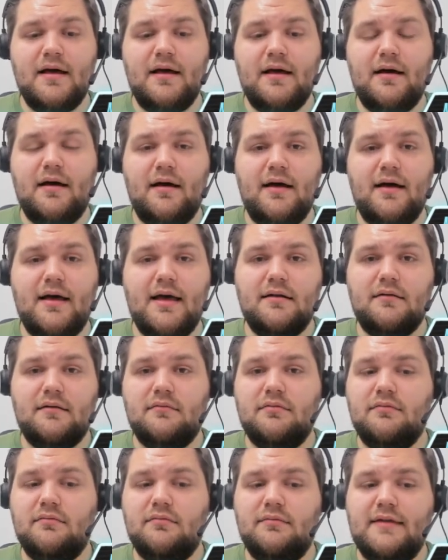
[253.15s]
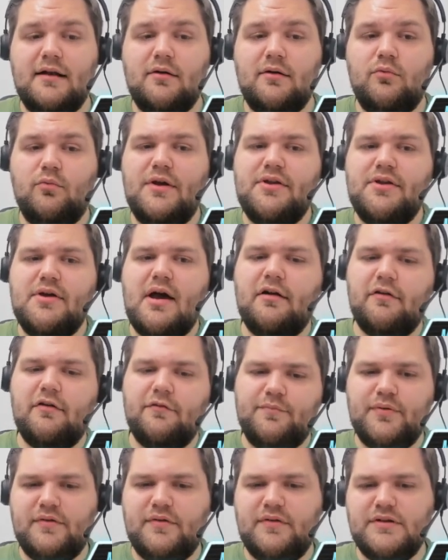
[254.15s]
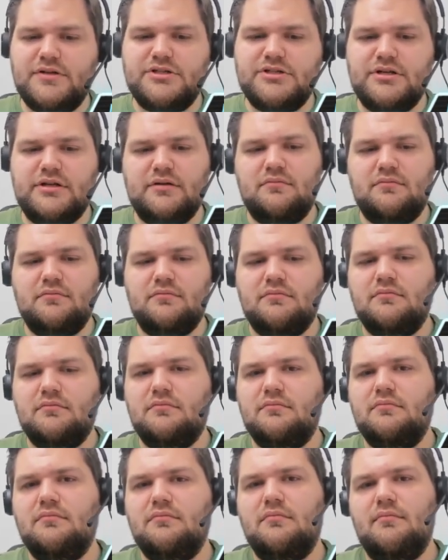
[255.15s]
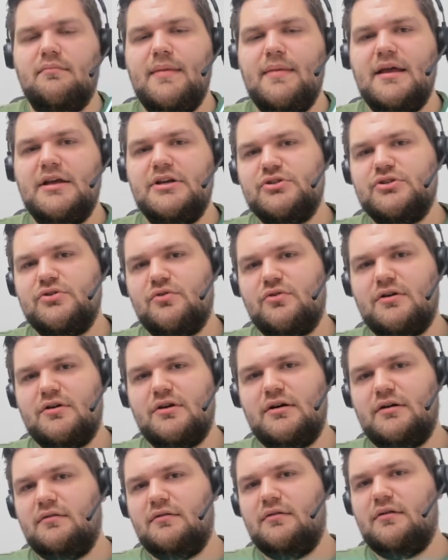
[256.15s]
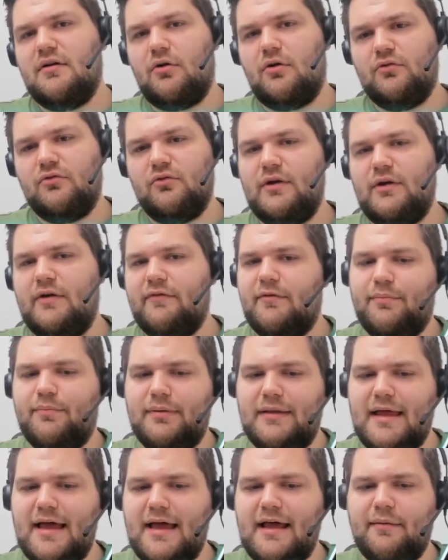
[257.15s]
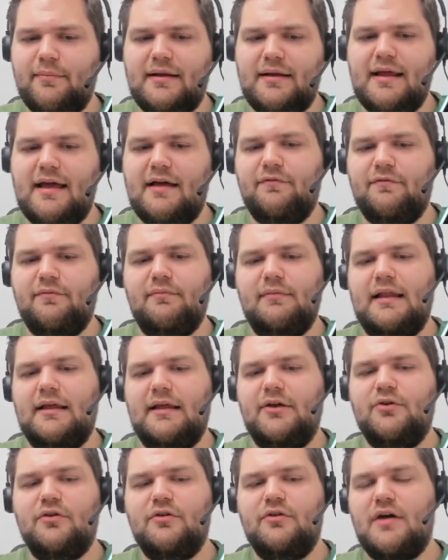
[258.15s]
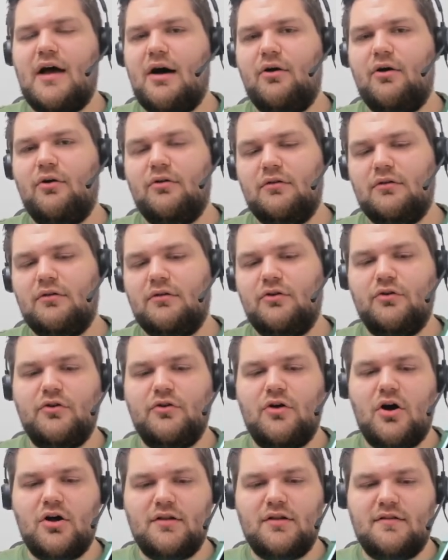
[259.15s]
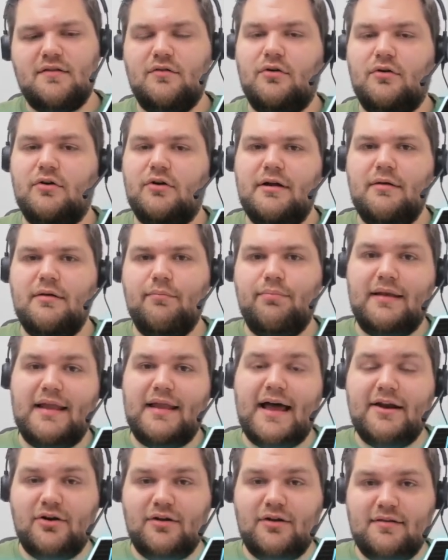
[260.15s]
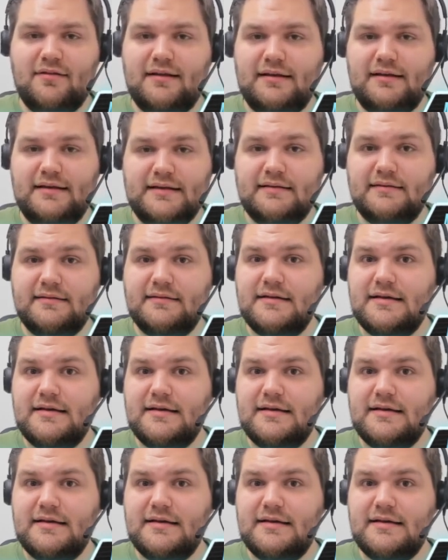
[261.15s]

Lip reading: And then when you're out of position, make sure also to have a plan, but have like good odds or implied odds at least.